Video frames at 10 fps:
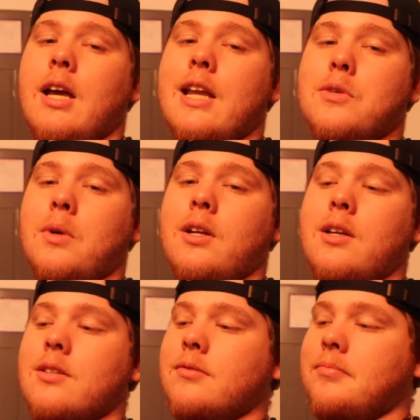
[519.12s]
it is what it
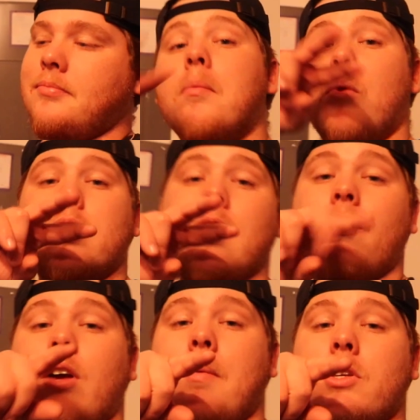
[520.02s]
is. More
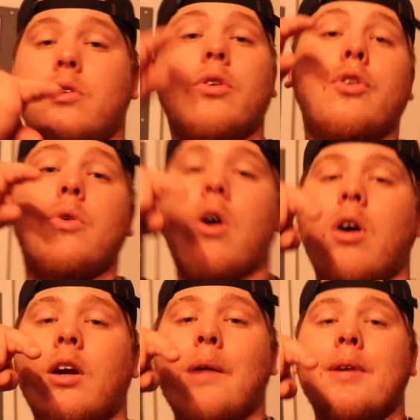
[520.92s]
stuff coming soon, a new
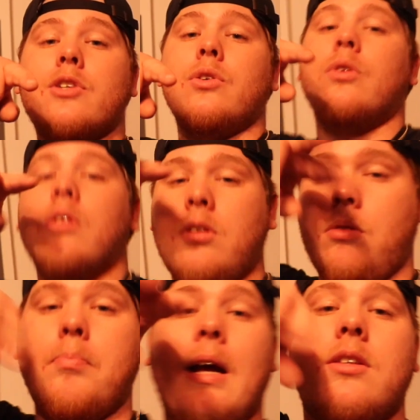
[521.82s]
car coming soon.
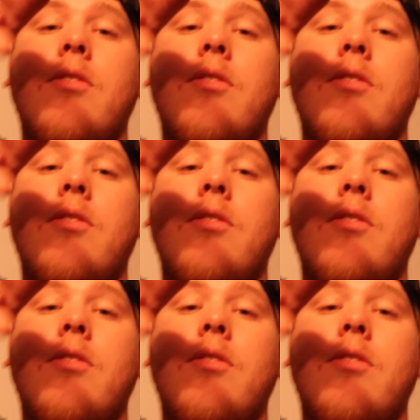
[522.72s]
Back to the